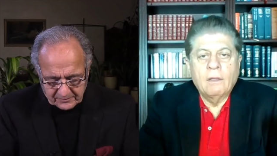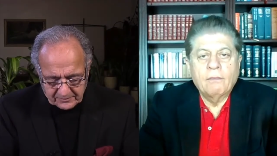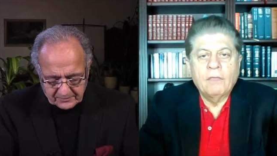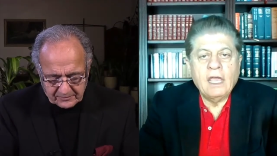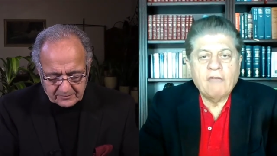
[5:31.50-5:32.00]

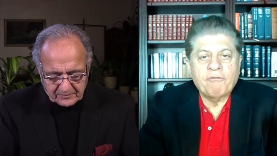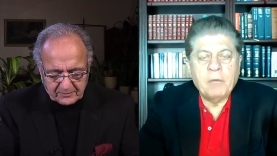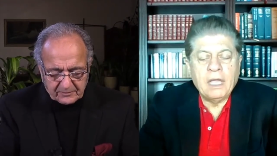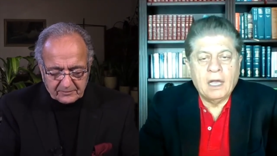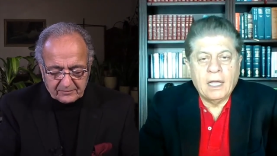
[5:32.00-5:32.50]
Speaker 1: the F
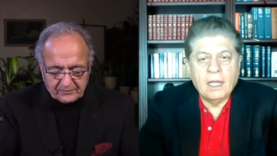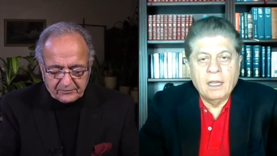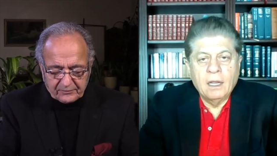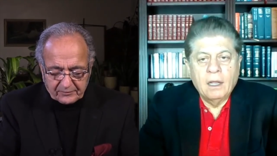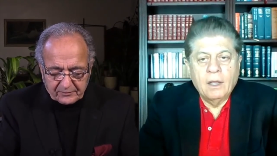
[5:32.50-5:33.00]
B I.
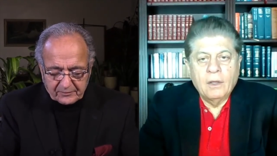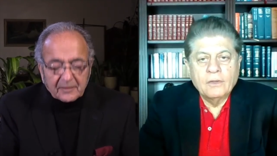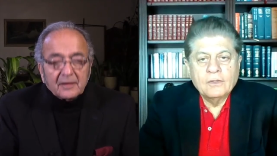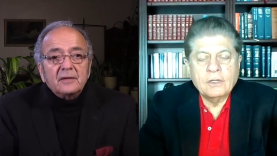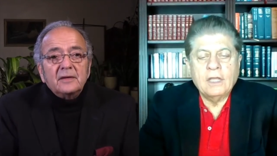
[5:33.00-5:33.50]

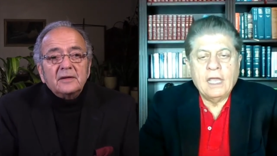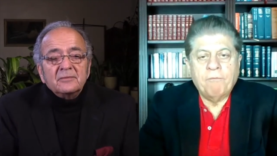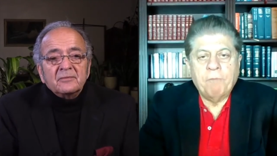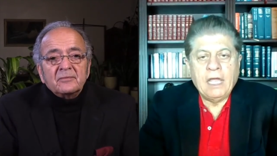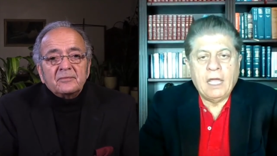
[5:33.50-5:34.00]
So the
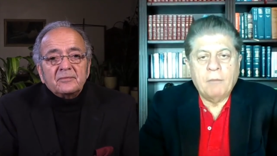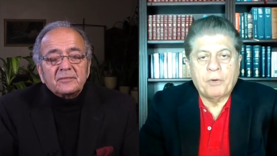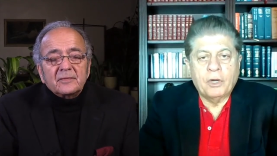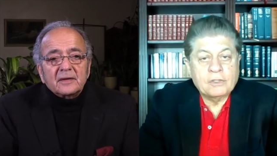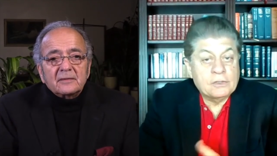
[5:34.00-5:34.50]
F B I
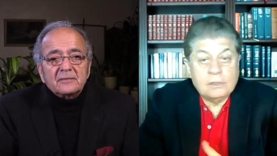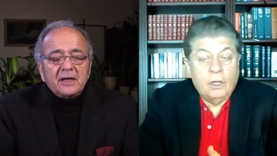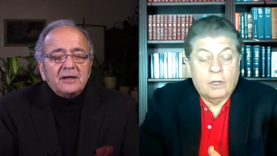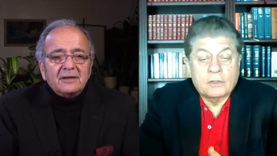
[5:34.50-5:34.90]
purchased, the New York